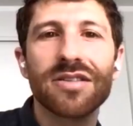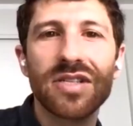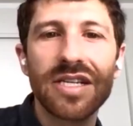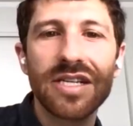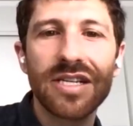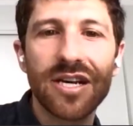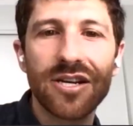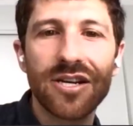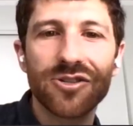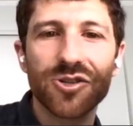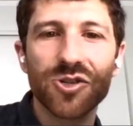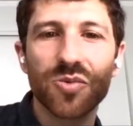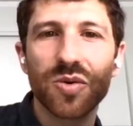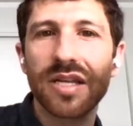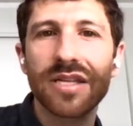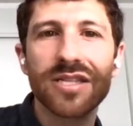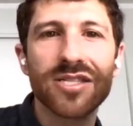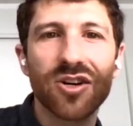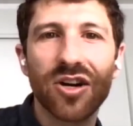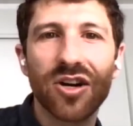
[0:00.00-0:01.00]
you know
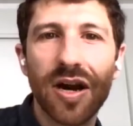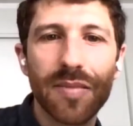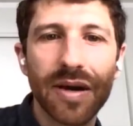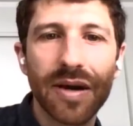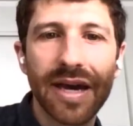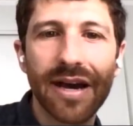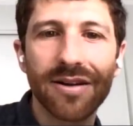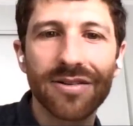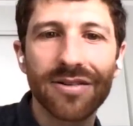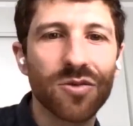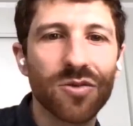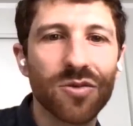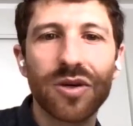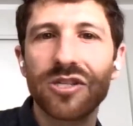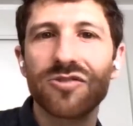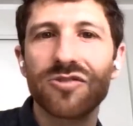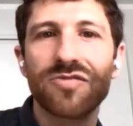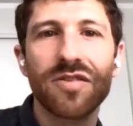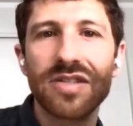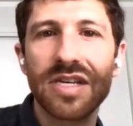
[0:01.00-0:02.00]
thousands and thousands of
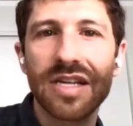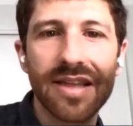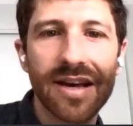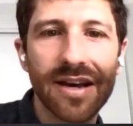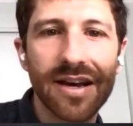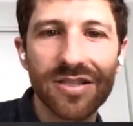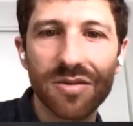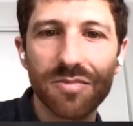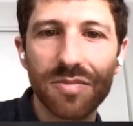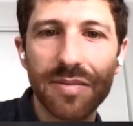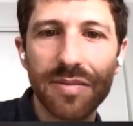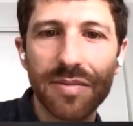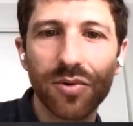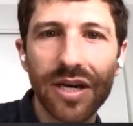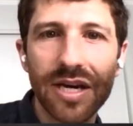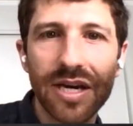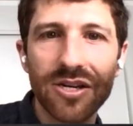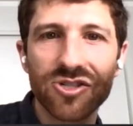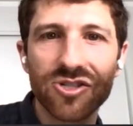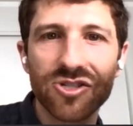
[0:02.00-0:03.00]
teenagers with instagram
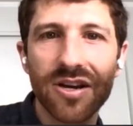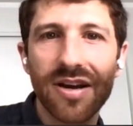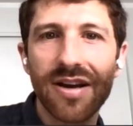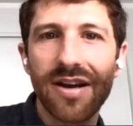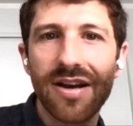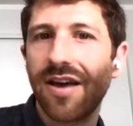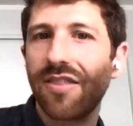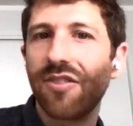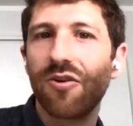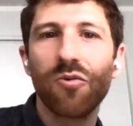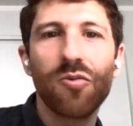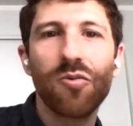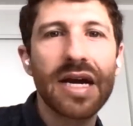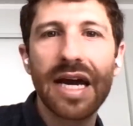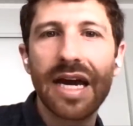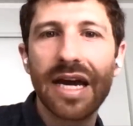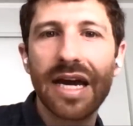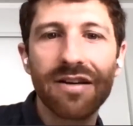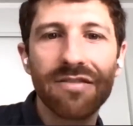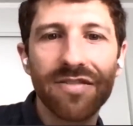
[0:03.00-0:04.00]
accounts that reach 15000
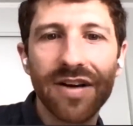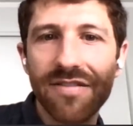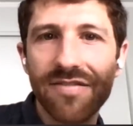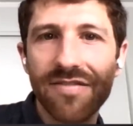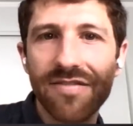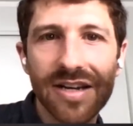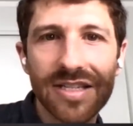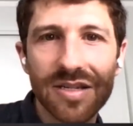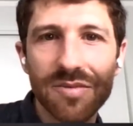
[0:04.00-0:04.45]
people each